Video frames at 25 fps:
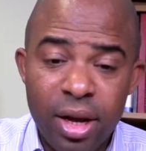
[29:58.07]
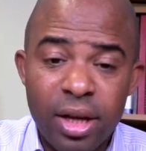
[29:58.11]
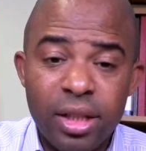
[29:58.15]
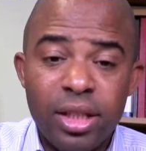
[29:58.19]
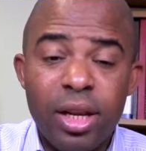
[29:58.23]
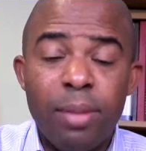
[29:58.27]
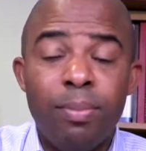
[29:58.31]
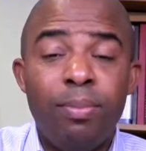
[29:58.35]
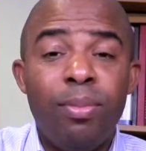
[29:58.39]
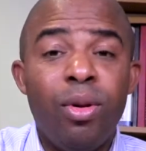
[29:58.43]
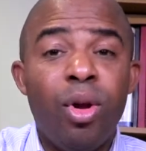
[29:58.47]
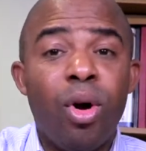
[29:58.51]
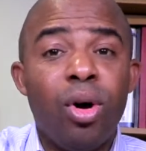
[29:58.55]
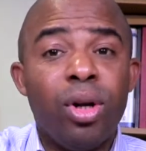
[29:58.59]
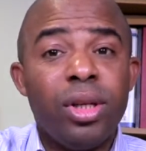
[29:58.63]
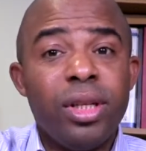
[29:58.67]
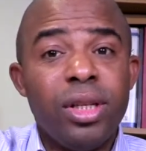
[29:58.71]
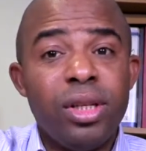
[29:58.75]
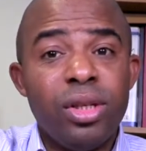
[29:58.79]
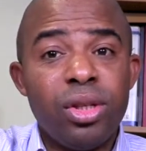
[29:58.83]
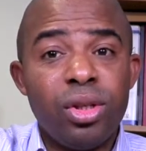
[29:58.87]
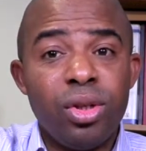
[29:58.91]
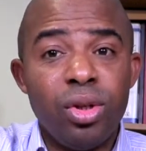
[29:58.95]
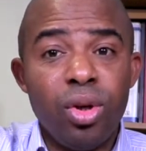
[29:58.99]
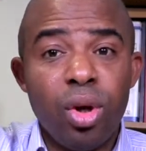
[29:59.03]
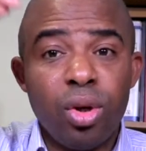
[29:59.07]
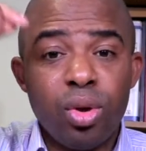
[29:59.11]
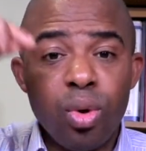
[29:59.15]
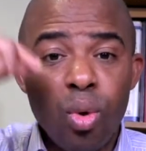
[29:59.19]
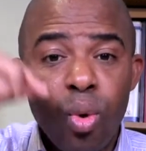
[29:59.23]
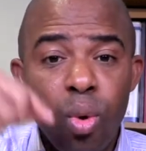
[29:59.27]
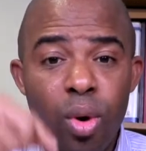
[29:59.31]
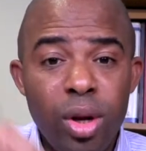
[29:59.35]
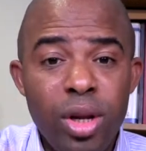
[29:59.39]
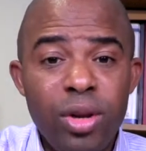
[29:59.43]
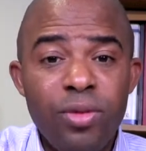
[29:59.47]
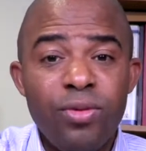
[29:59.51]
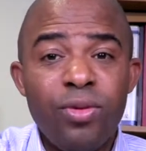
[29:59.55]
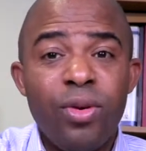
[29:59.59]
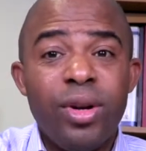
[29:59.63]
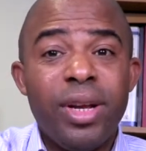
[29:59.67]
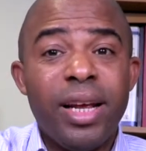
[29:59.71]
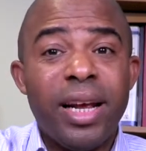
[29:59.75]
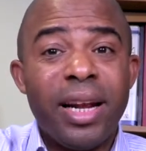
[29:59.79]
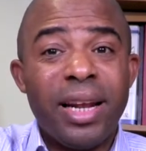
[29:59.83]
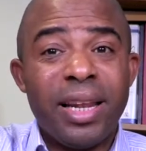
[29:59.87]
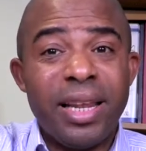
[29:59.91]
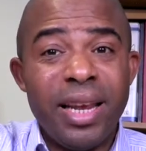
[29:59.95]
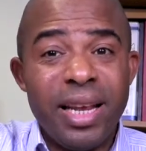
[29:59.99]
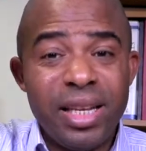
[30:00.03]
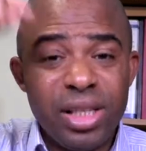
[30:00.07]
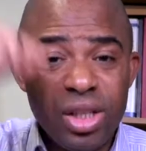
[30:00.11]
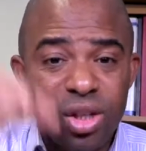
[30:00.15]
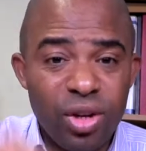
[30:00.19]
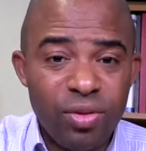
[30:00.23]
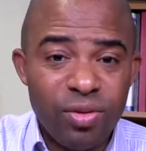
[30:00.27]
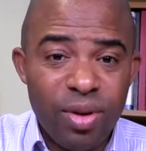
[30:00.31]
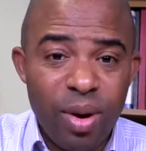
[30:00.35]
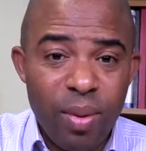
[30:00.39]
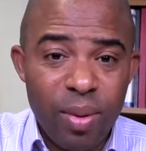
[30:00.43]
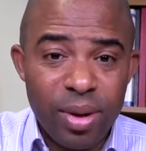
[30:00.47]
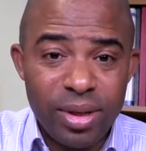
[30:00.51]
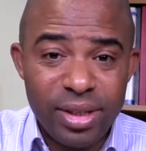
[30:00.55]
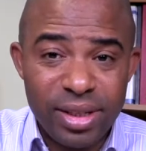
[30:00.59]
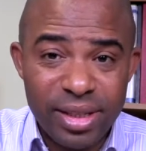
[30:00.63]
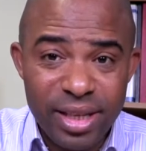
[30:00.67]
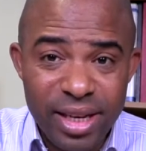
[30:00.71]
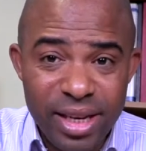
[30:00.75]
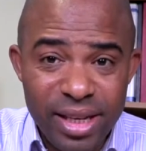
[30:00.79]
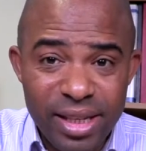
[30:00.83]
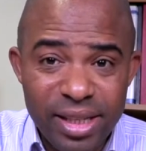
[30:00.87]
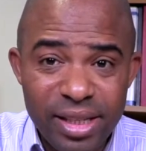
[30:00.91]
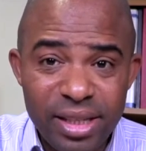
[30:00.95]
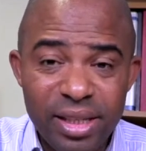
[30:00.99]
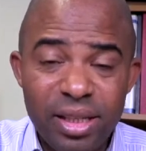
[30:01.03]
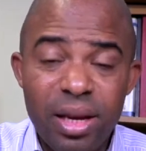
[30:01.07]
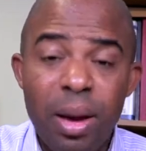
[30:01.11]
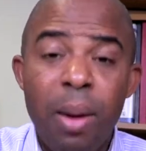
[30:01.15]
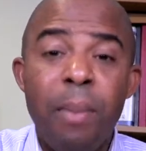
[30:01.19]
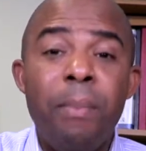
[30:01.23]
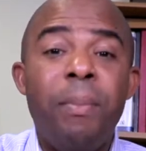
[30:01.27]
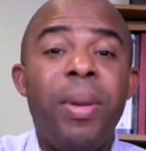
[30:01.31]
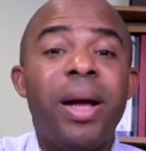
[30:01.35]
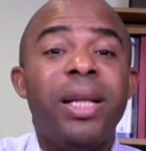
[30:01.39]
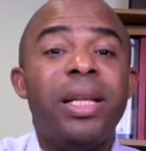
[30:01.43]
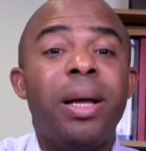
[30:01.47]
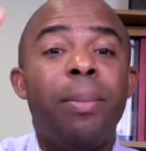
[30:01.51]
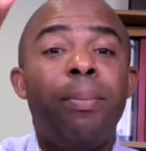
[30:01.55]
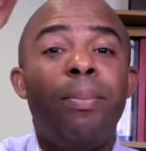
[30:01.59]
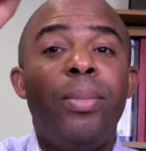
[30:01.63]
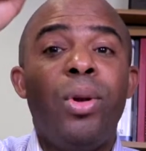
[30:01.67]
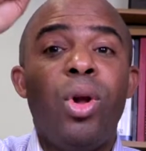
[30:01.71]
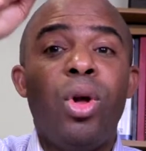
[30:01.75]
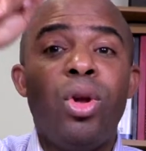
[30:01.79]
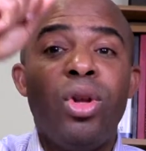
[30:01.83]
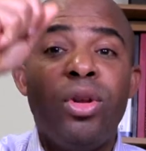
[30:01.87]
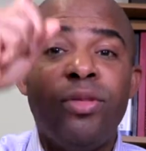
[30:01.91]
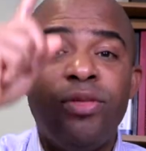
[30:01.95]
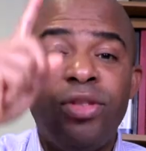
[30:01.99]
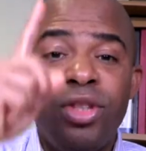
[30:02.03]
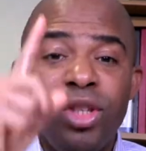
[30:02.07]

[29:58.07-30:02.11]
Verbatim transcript: The blood is not only for the cleansing of our sins, but the blood of